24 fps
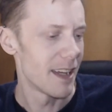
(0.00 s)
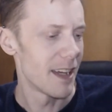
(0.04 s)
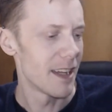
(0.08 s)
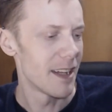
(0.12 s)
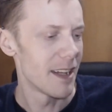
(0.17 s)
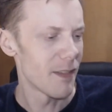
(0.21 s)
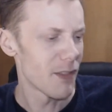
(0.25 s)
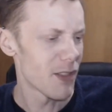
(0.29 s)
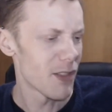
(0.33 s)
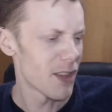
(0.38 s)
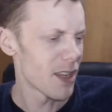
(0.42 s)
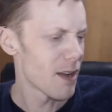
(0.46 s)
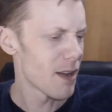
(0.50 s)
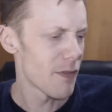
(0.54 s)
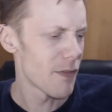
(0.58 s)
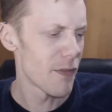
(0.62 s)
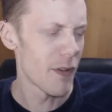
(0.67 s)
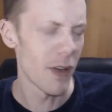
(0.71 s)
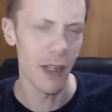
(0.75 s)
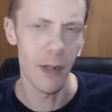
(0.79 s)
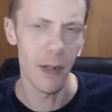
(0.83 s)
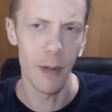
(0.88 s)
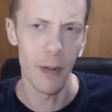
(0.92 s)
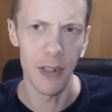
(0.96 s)
Another thing I
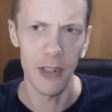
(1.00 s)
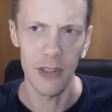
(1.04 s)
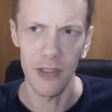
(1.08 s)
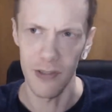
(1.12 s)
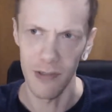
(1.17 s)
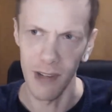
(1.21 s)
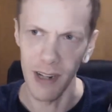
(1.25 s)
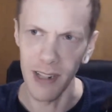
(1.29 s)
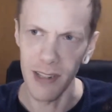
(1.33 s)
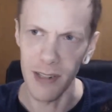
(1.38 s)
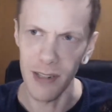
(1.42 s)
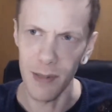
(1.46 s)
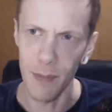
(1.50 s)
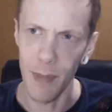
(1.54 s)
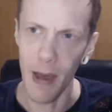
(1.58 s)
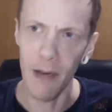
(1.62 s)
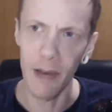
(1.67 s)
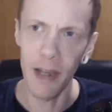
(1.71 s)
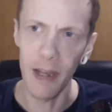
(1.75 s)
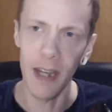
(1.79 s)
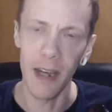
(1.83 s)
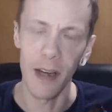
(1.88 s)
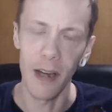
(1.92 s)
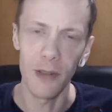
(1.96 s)
find quite strange
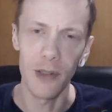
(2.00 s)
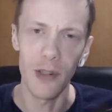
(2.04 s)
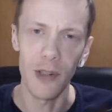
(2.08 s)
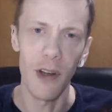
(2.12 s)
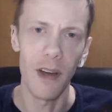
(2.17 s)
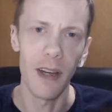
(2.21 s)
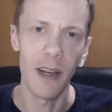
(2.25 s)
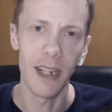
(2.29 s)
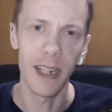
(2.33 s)
about it, I'll try and